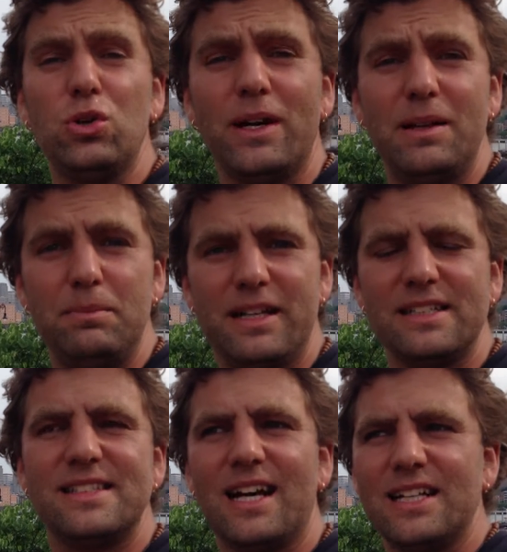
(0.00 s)
do it,
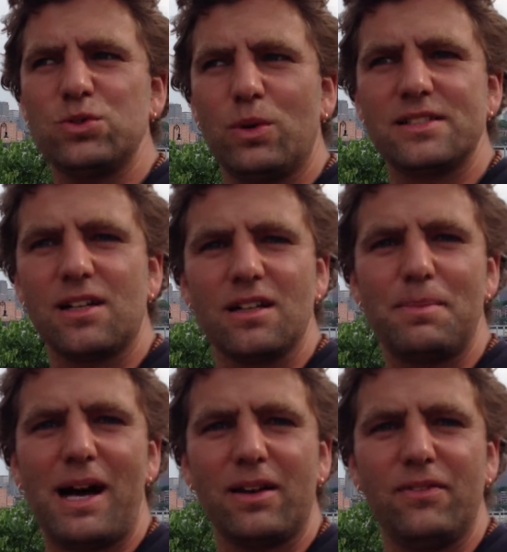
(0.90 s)
because that's what it's all
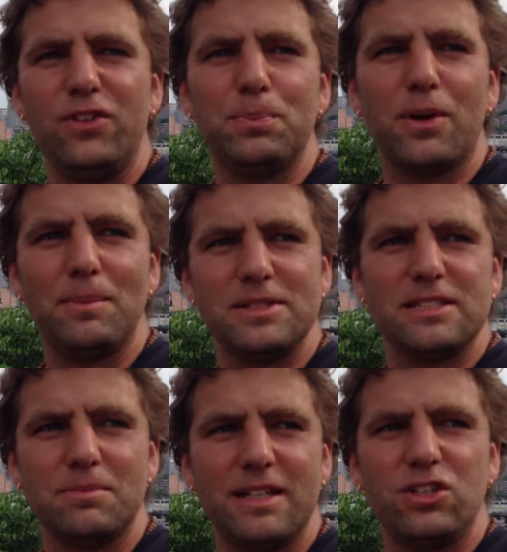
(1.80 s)
about. If you promise
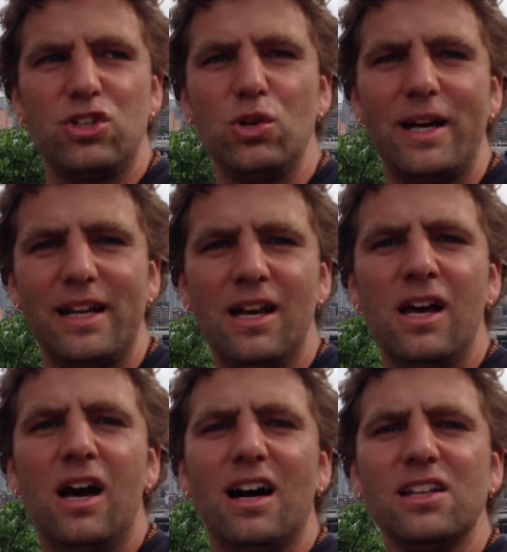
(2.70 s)
something, do it.
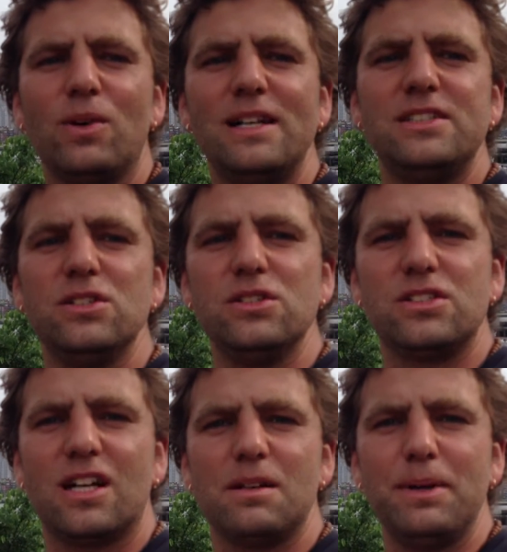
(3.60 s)
Otherwise, you lose
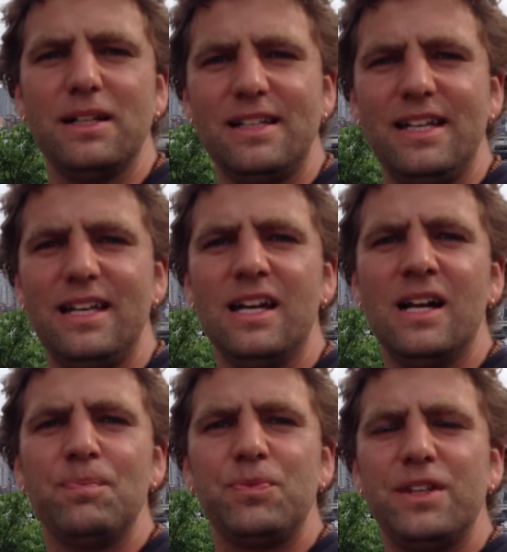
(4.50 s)
credibility,
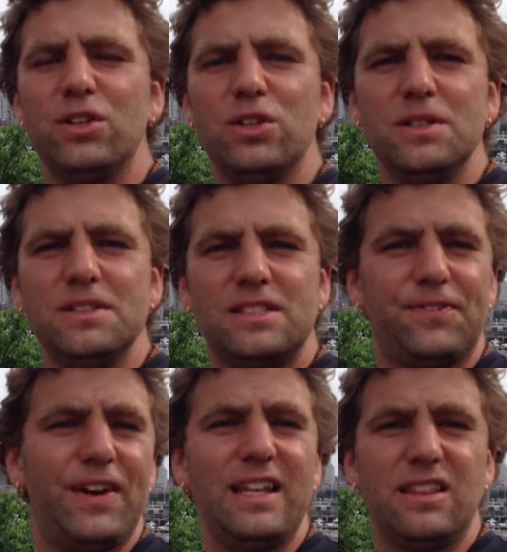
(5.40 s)
you lose the
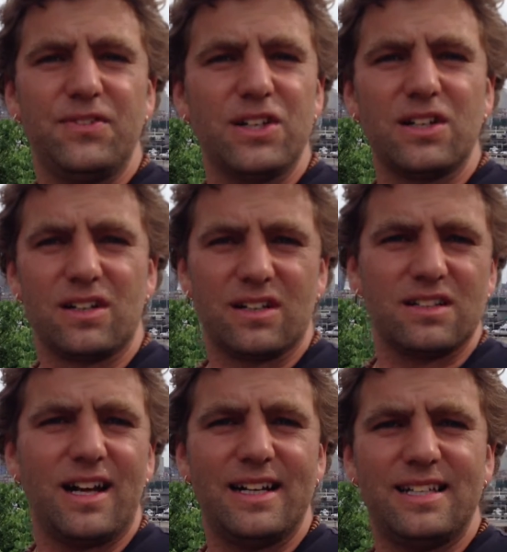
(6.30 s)
faith of your
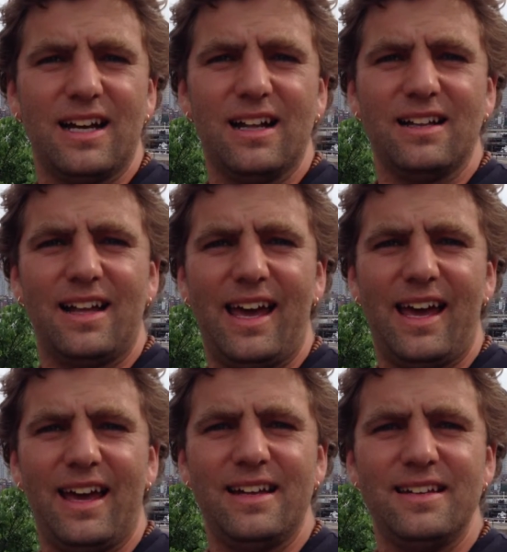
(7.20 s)
clientele.
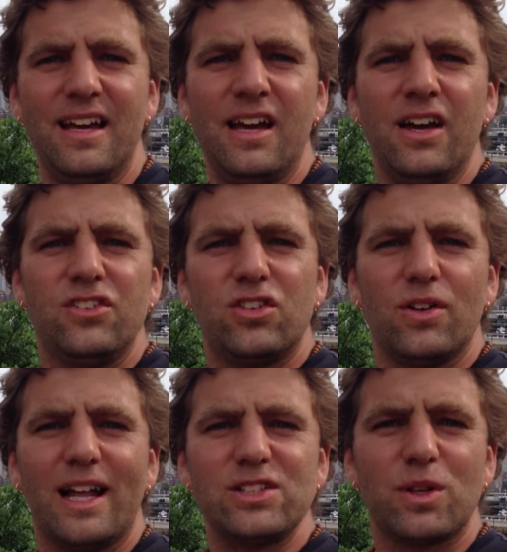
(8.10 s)
And so
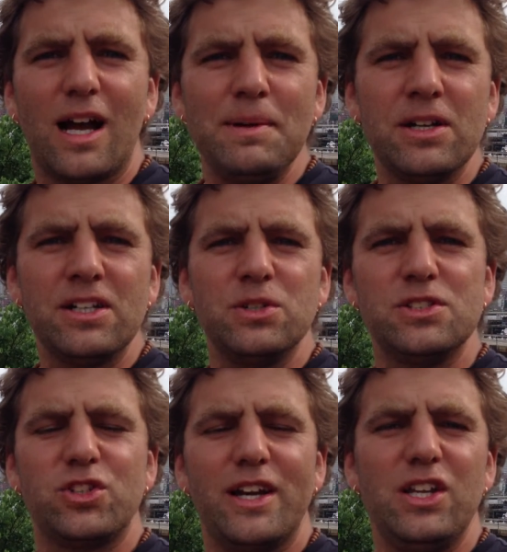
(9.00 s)
that's what I'm here to do, is
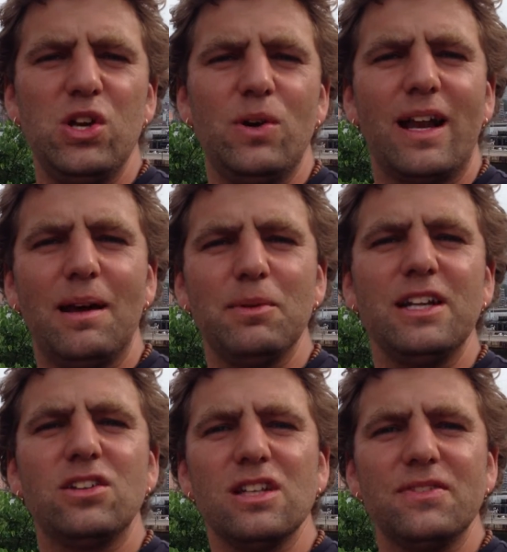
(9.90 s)
train you, and I'm
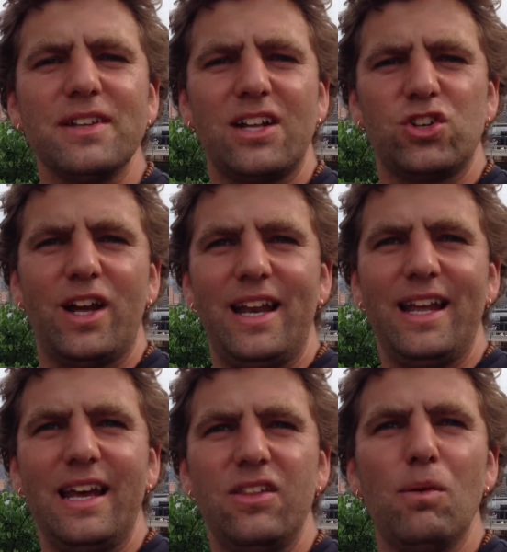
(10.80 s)
going to deliver that
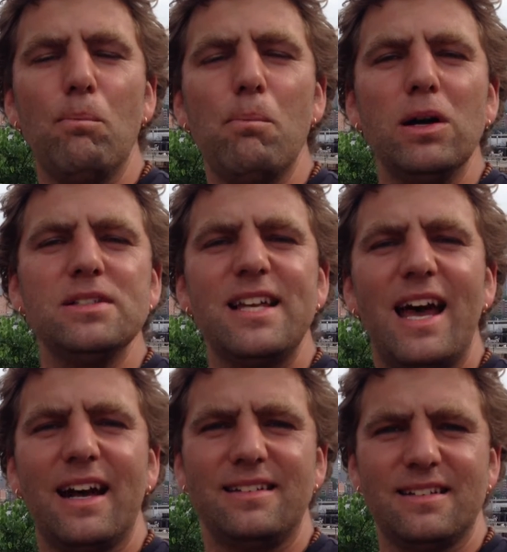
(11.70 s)
training in the most
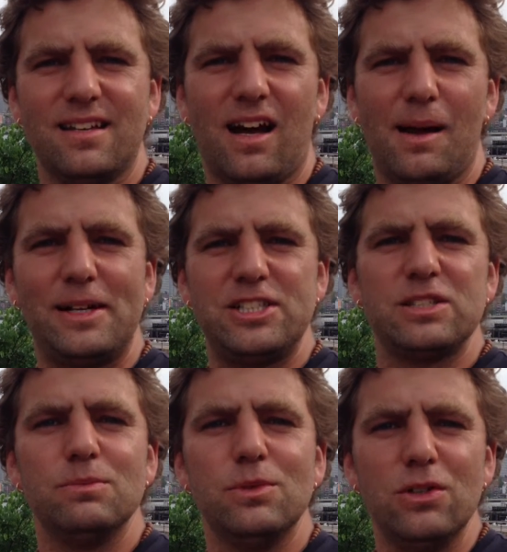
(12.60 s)
hectic time. I
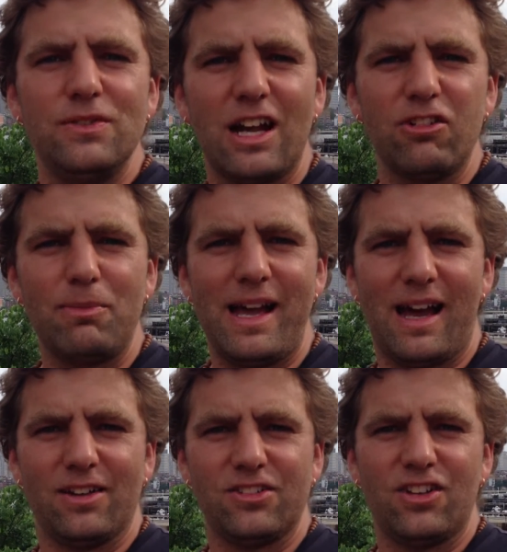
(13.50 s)
just moved out of my
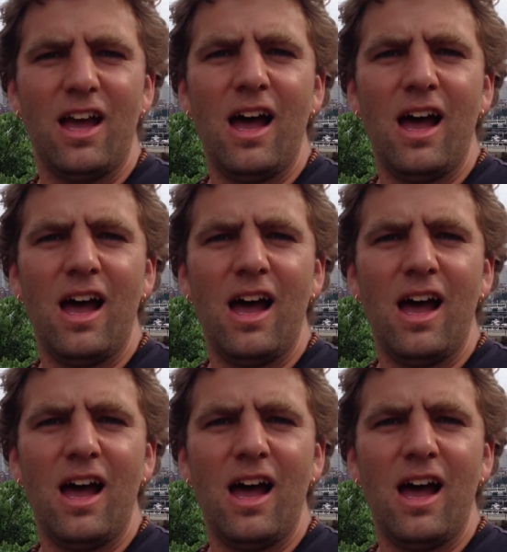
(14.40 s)
house.